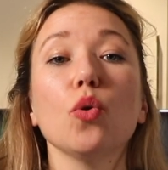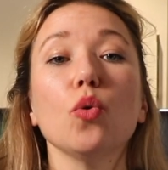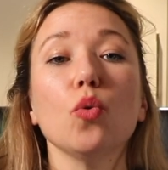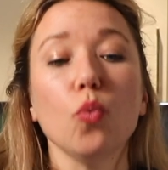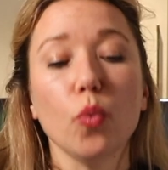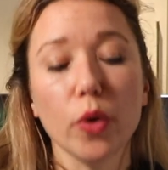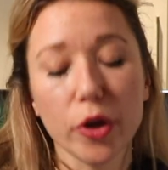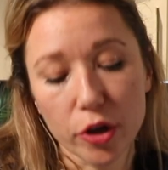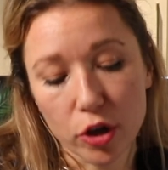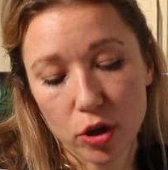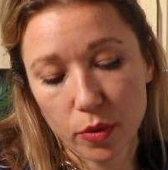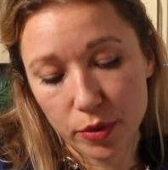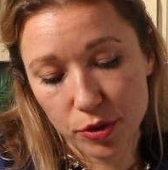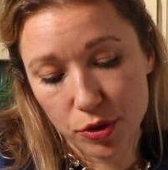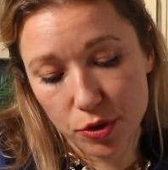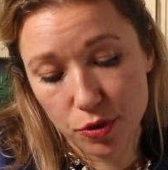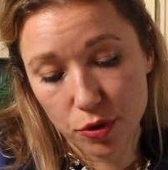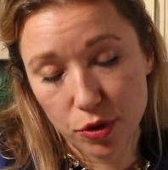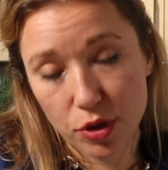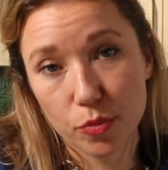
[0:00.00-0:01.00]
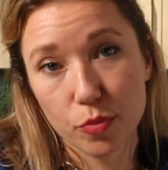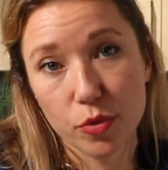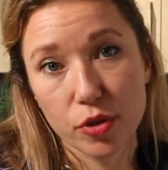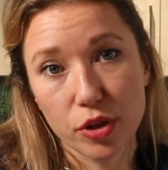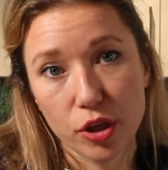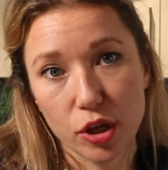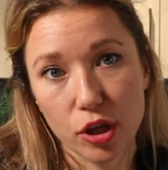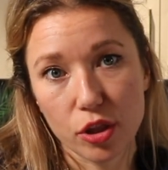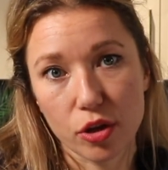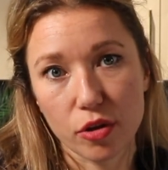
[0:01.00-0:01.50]
We are going to do them with
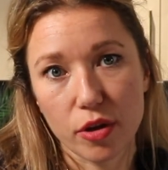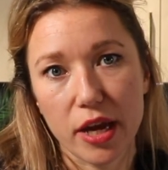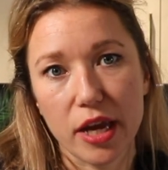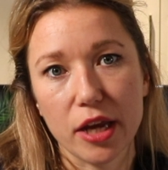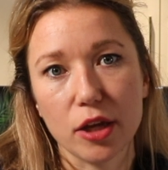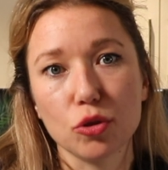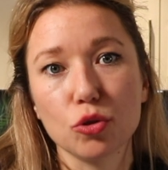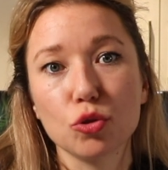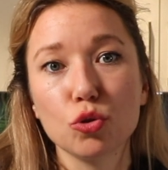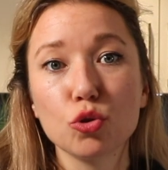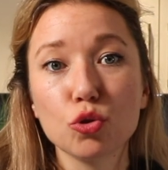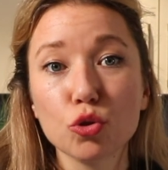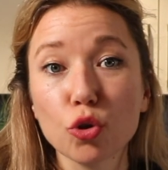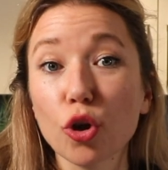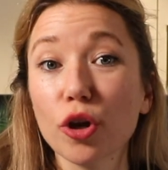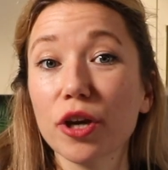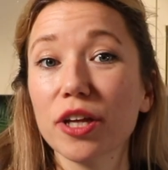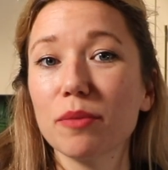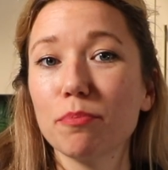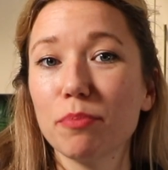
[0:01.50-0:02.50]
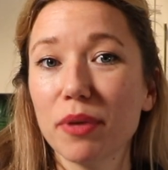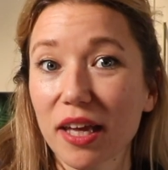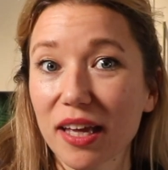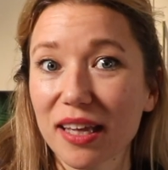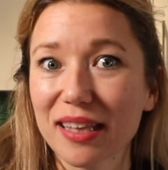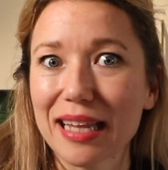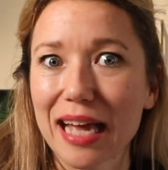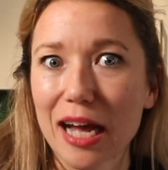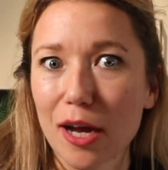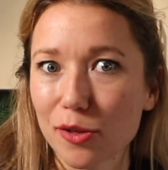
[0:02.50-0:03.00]
either a
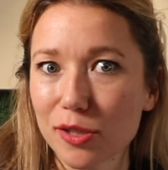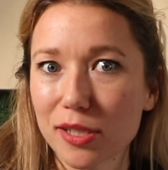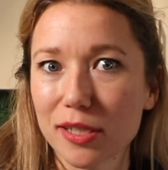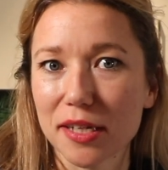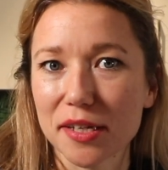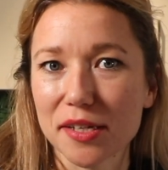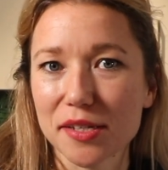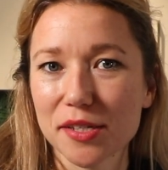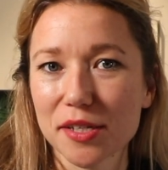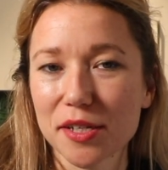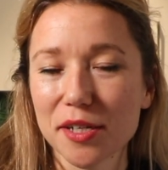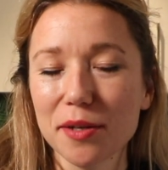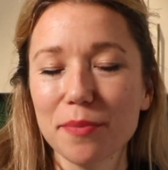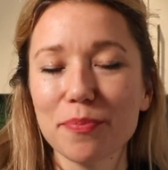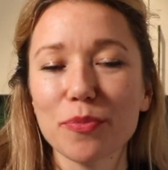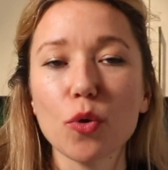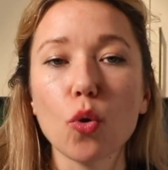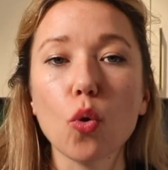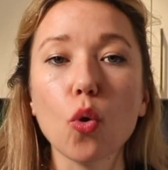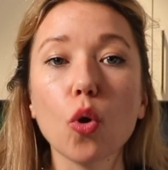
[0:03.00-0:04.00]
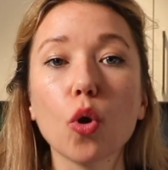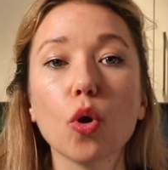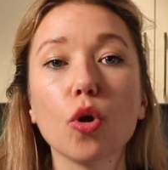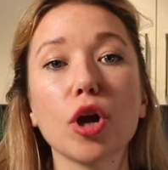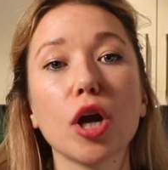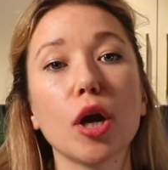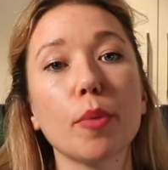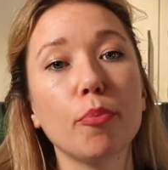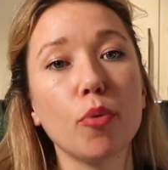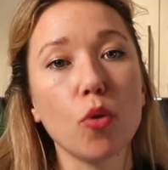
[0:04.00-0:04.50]
Trockenbeerenauslese
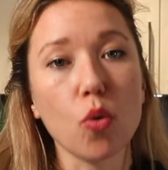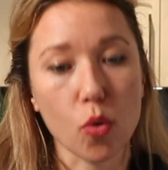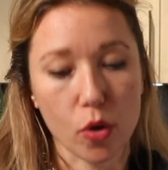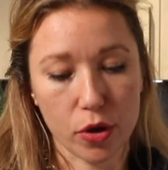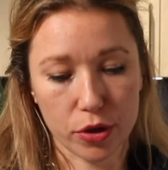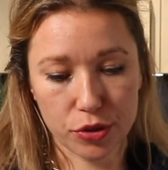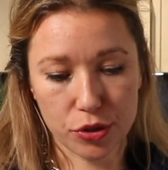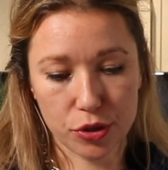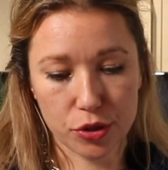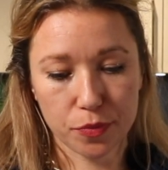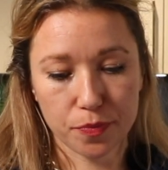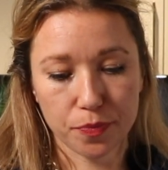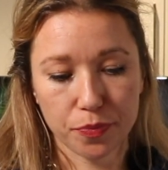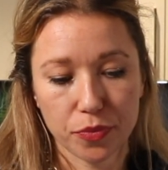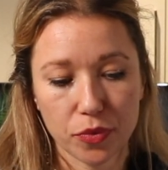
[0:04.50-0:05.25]
or a port.